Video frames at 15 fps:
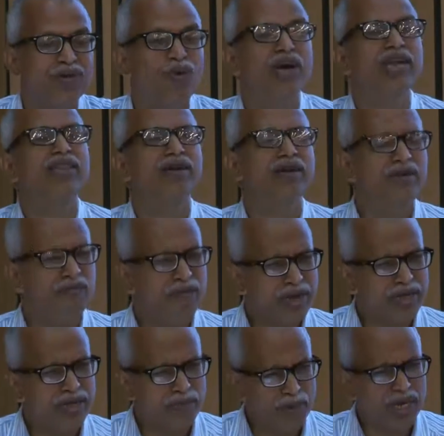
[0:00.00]
What is the
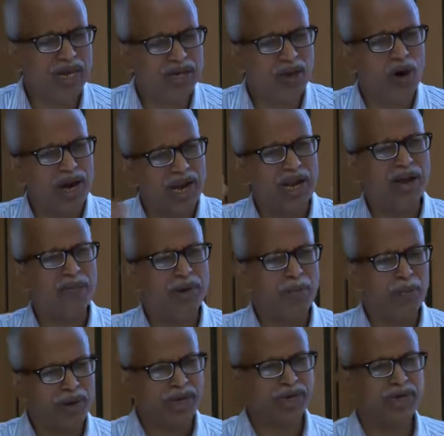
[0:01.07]
difference? Because all are
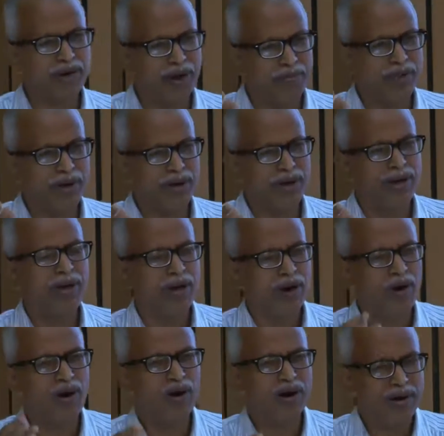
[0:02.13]
evaporation of the,
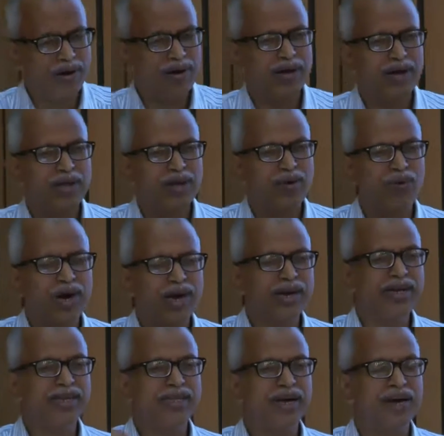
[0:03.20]
or the water
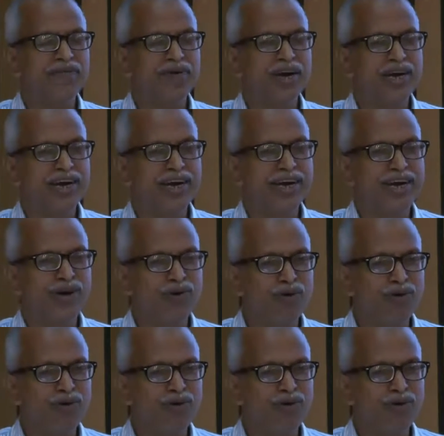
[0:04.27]
is converted into